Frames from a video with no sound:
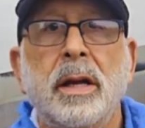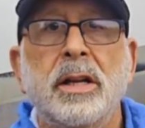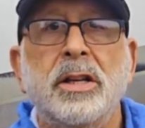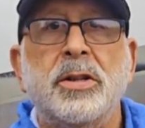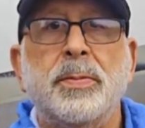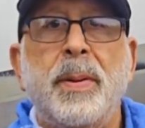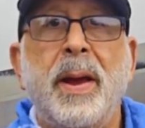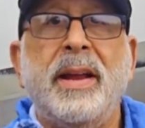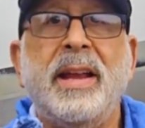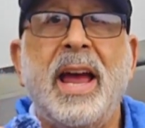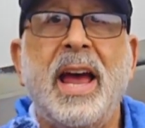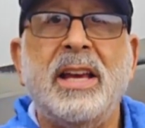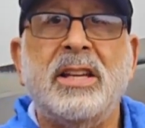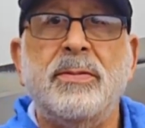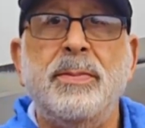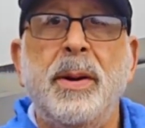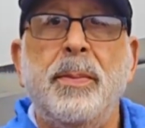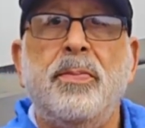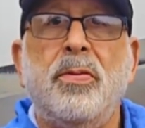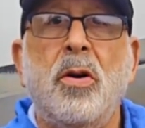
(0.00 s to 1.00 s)
Inspect
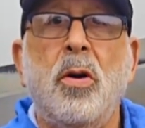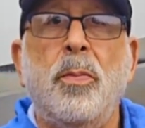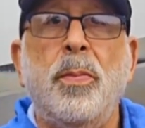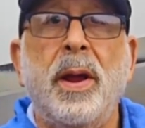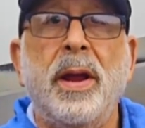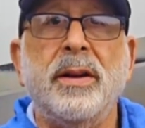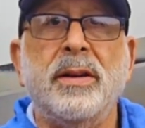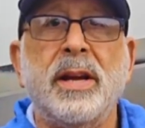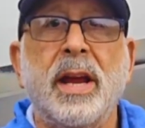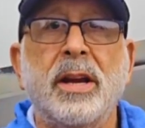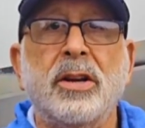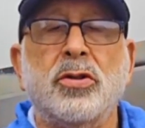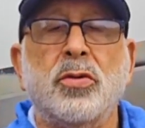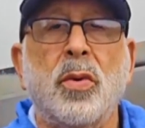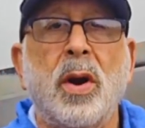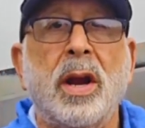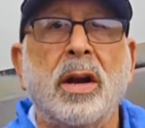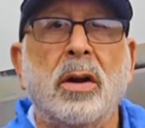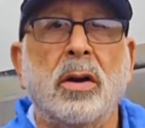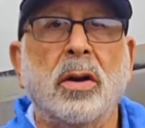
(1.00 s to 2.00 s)
ASME propane tanks
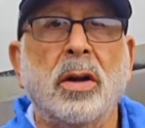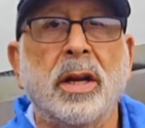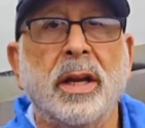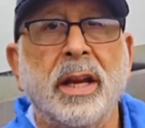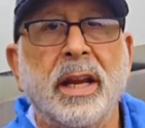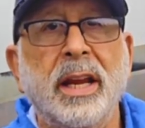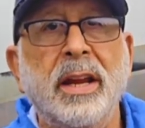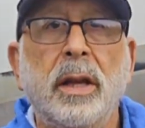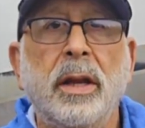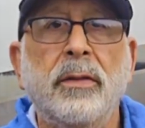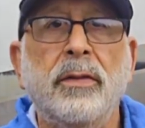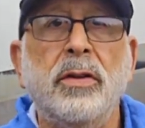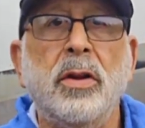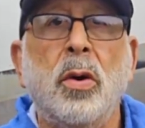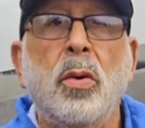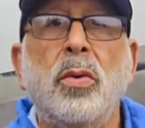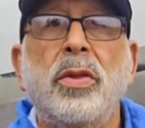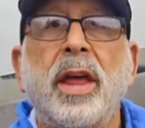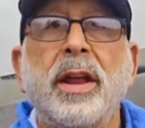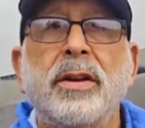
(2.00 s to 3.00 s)
regularly, even
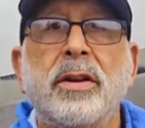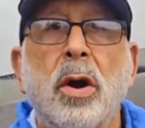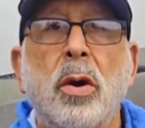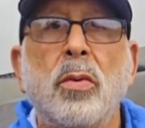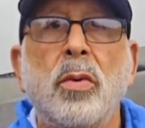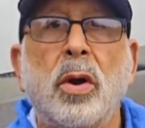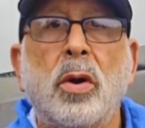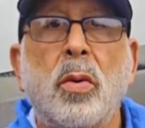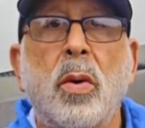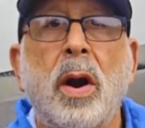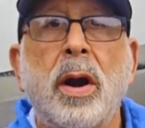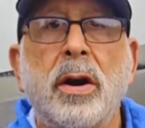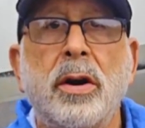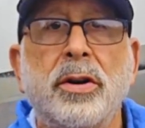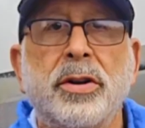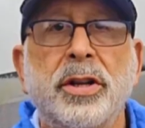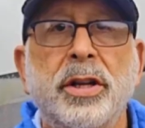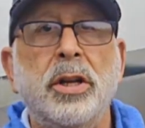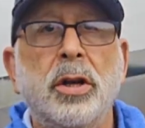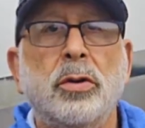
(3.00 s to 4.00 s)
though they don't
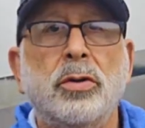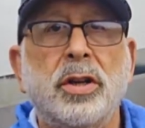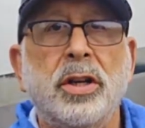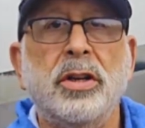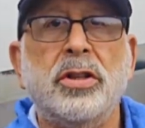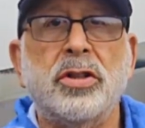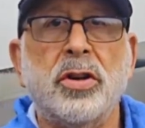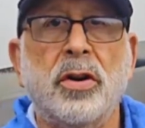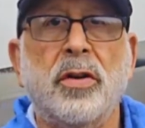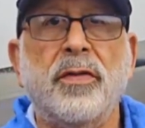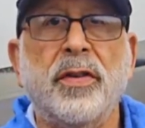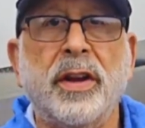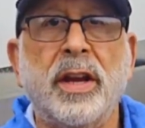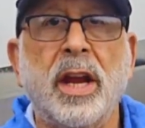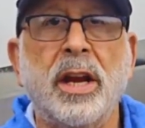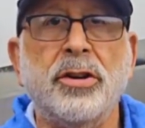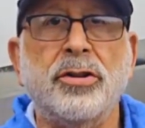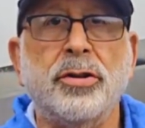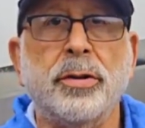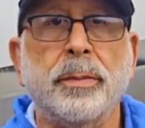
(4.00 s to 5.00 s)
require DOT
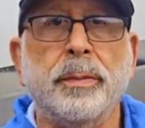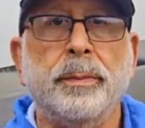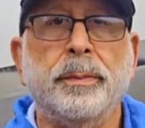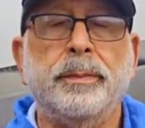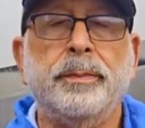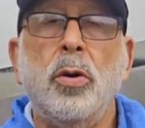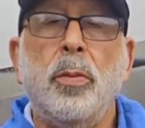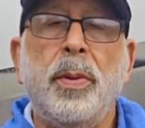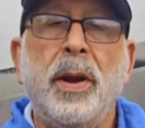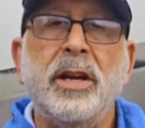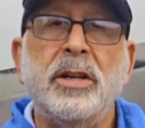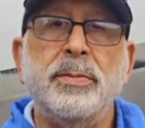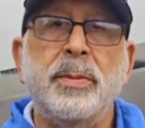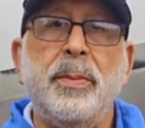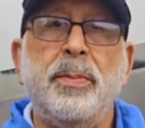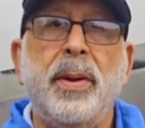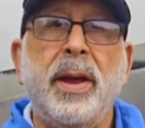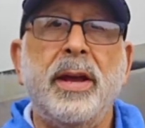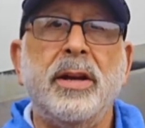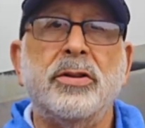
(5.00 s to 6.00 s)
certification. Your
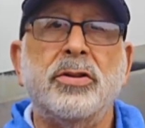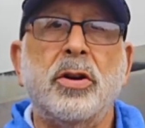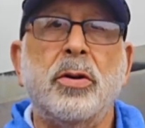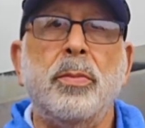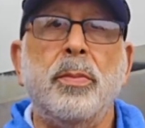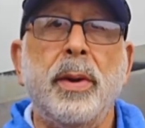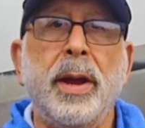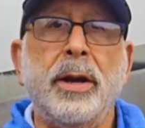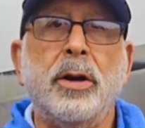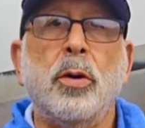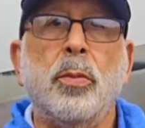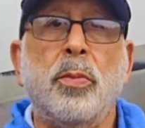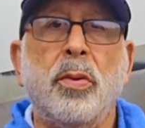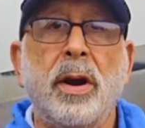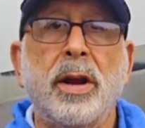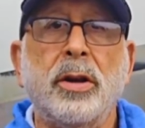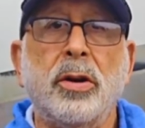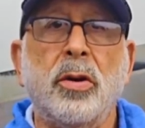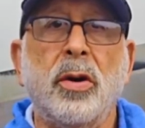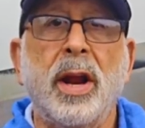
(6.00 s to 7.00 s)
basement bays could make or
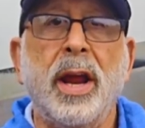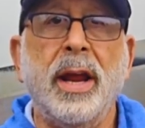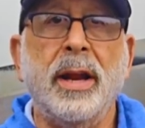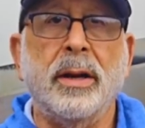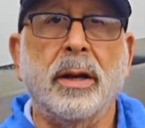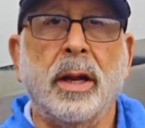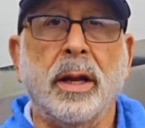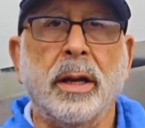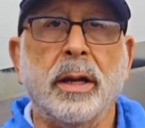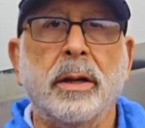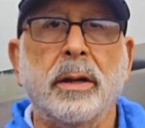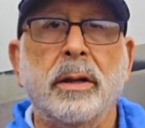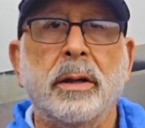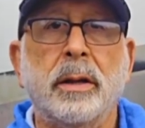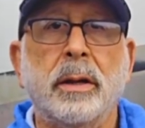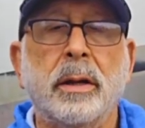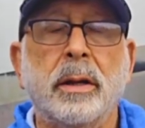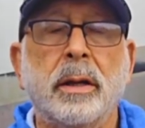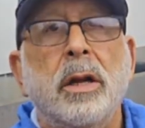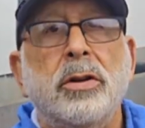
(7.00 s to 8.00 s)
break your handling.
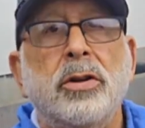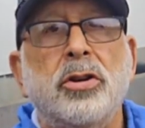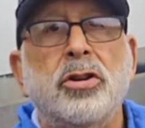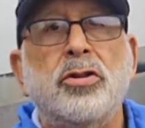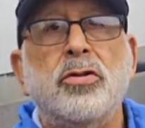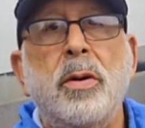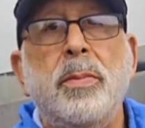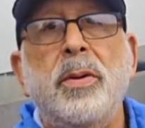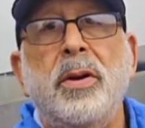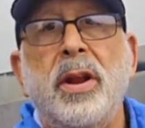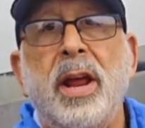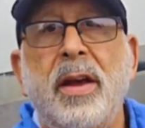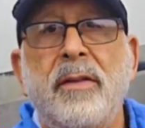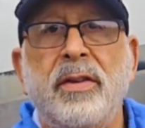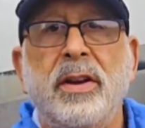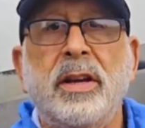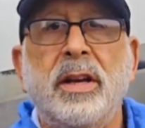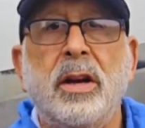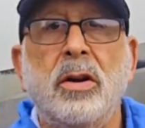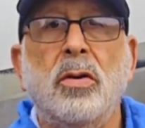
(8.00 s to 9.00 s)
Distribute
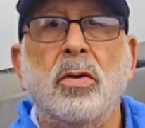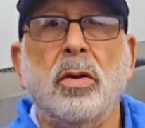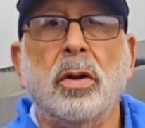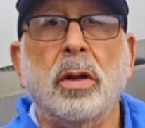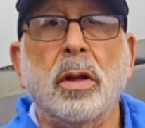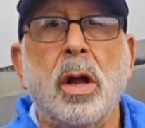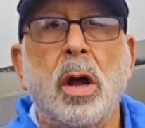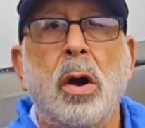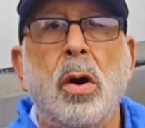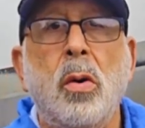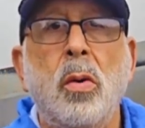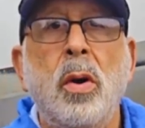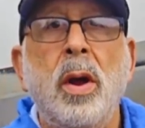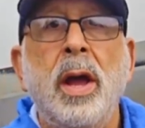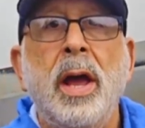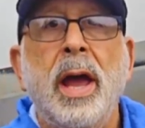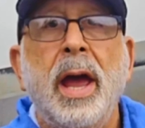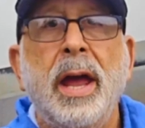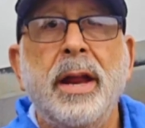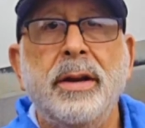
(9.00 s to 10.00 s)
heavy gear low
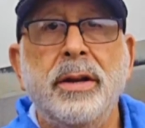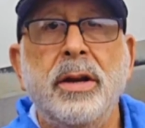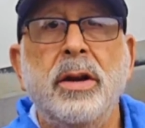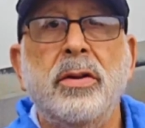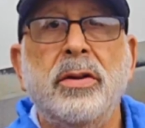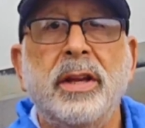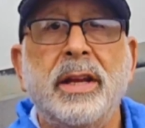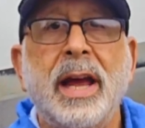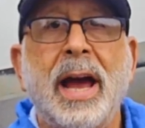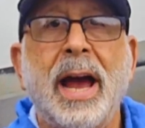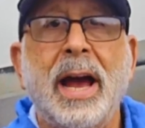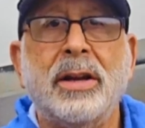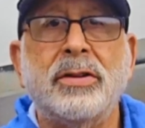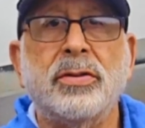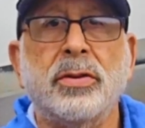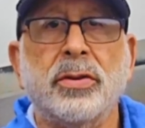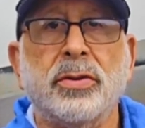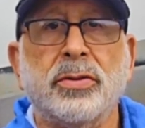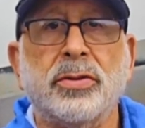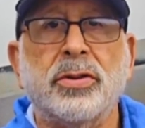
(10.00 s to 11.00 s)
and near the
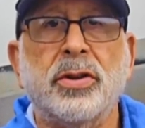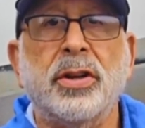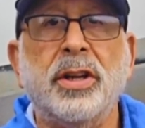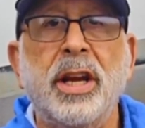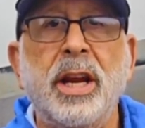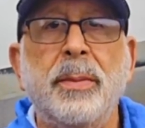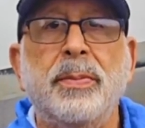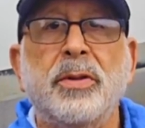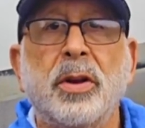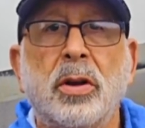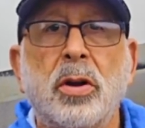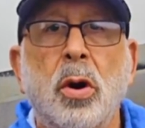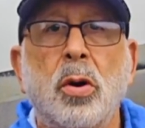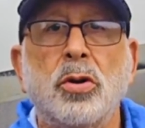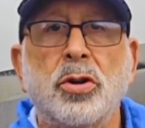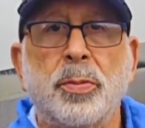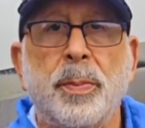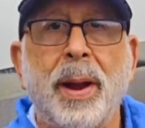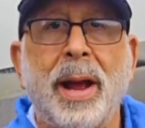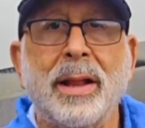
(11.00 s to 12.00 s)
axles to keep the
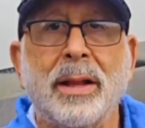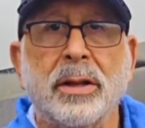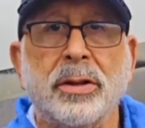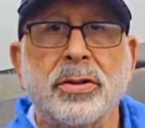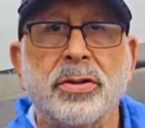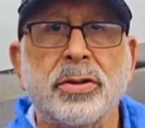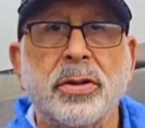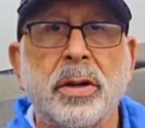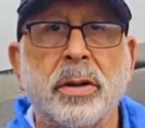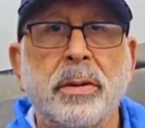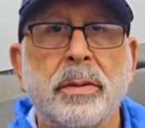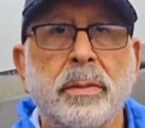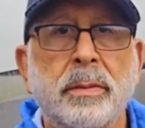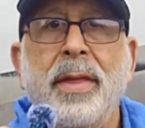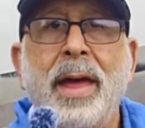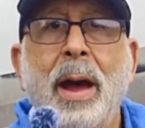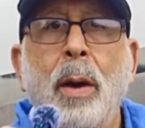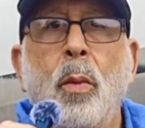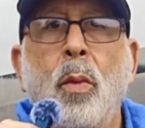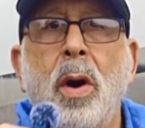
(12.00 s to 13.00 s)
coach balanced.
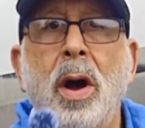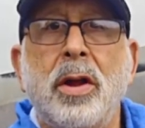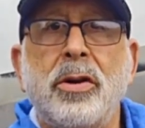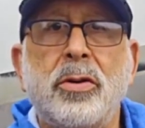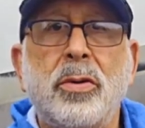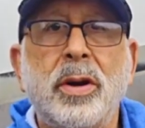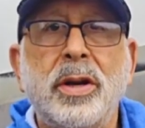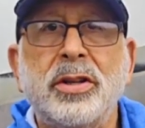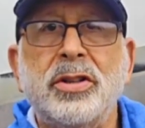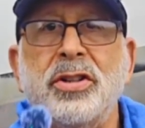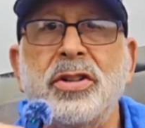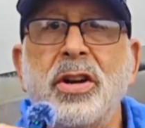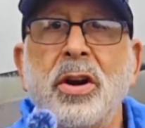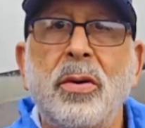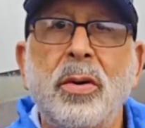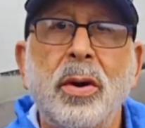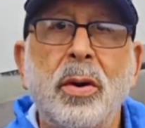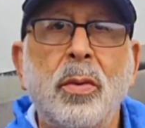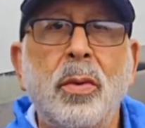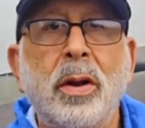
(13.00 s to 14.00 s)
That wandering
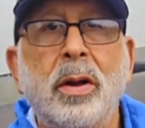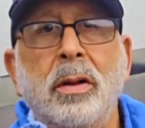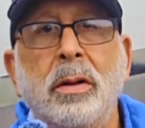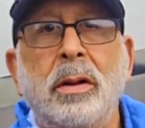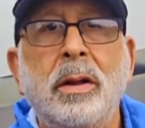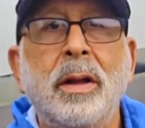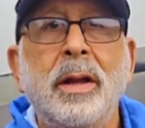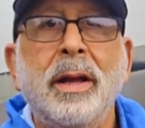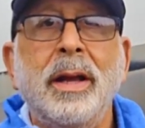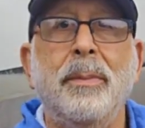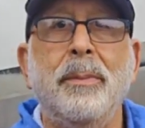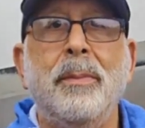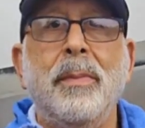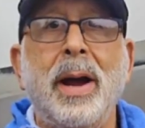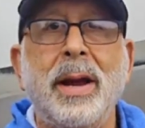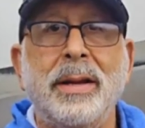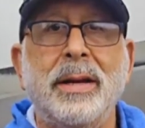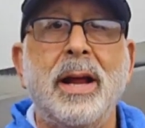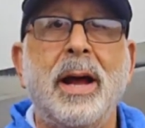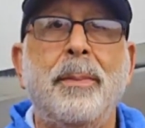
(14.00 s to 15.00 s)
steering wheel, it
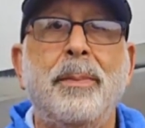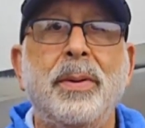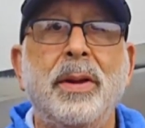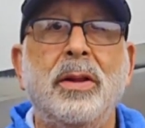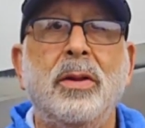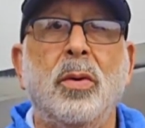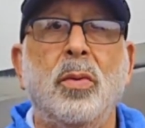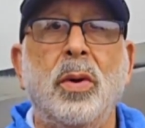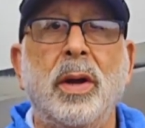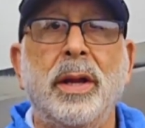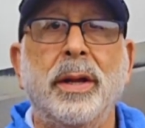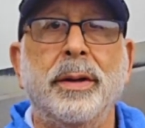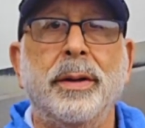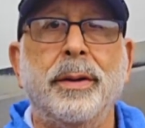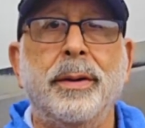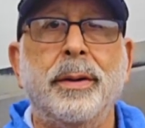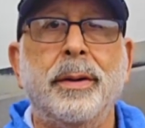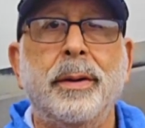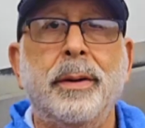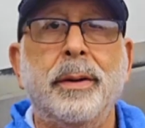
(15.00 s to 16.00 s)
might not be the wind.